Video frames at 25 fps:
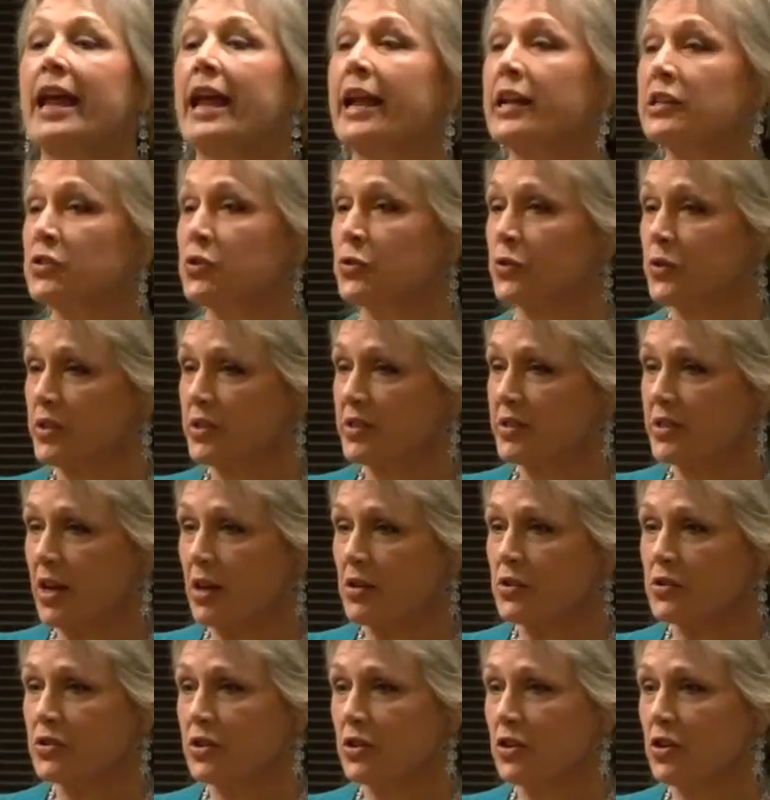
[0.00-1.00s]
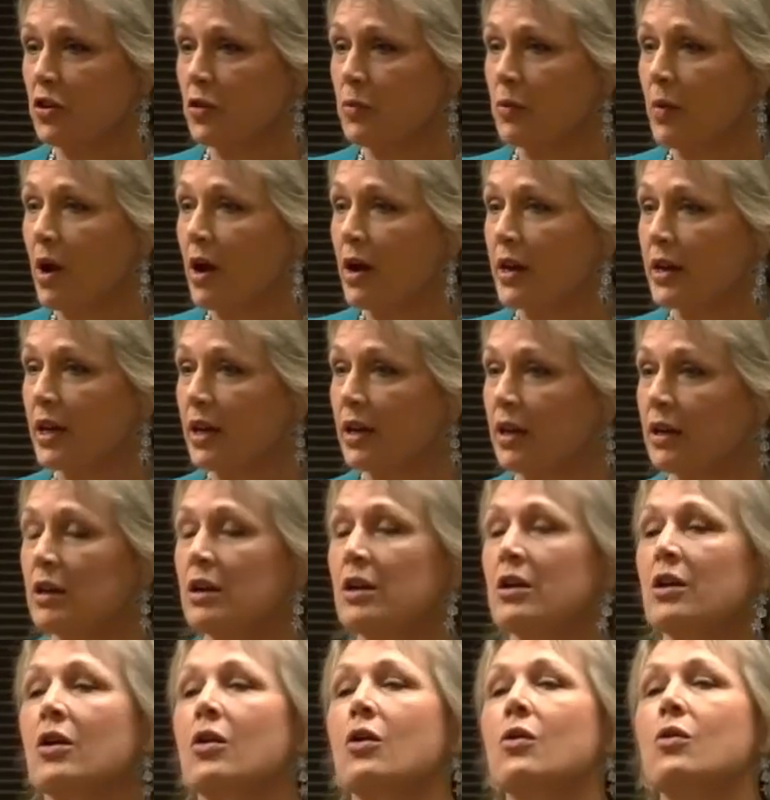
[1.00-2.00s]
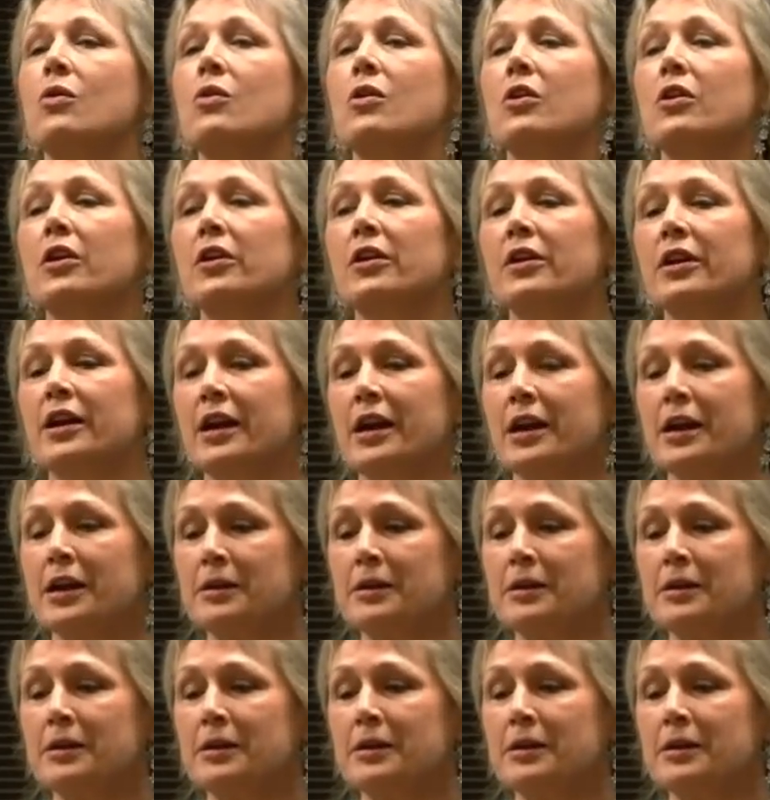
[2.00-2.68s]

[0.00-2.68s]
cancerous cells in your body, or